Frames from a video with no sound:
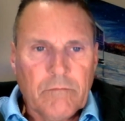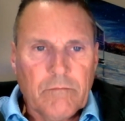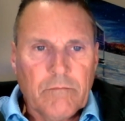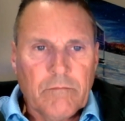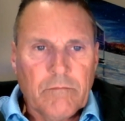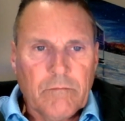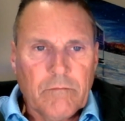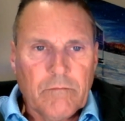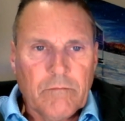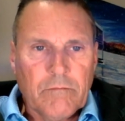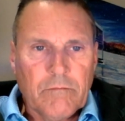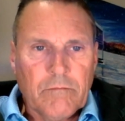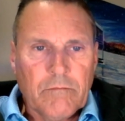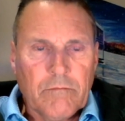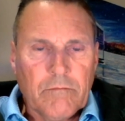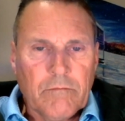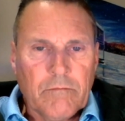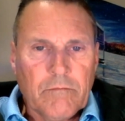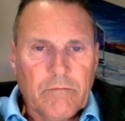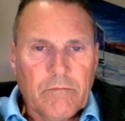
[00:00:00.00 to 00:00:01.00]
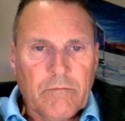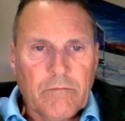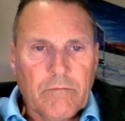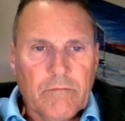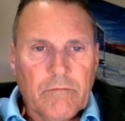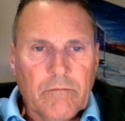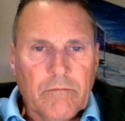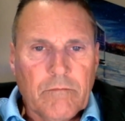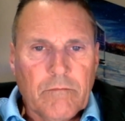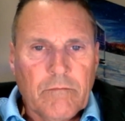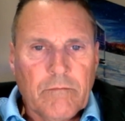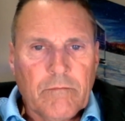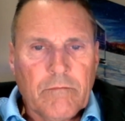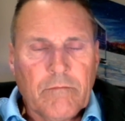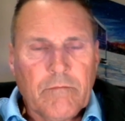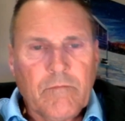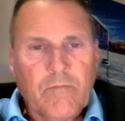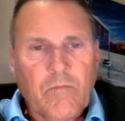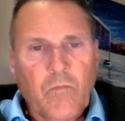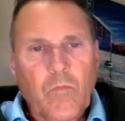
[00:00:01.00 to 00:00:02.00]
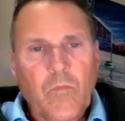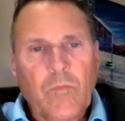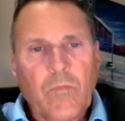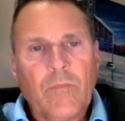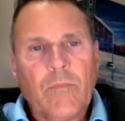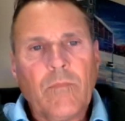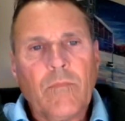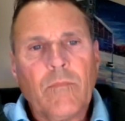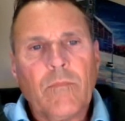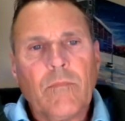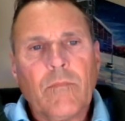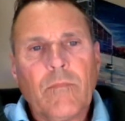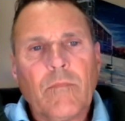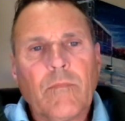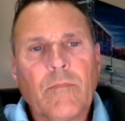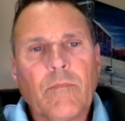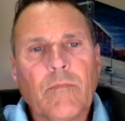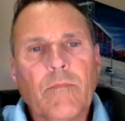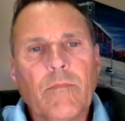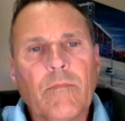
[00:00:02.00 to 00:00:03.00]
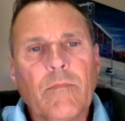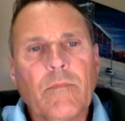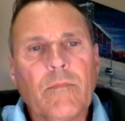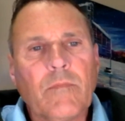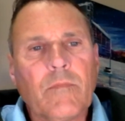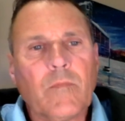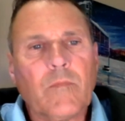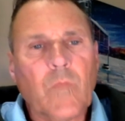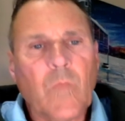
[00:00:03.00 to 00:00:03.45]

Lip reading: (silent)